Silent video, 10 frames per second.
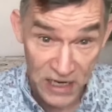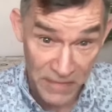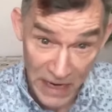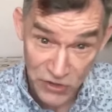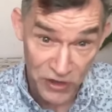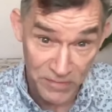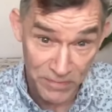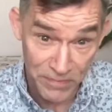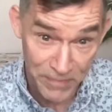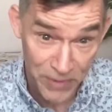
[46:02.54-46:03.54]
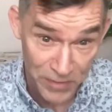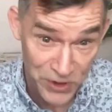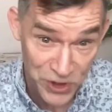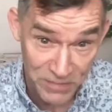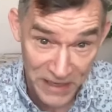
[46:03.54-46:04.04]
a mainstream
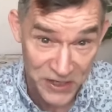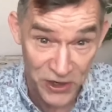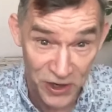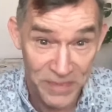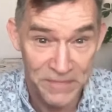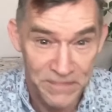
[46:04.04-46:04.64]
publisher picked it up.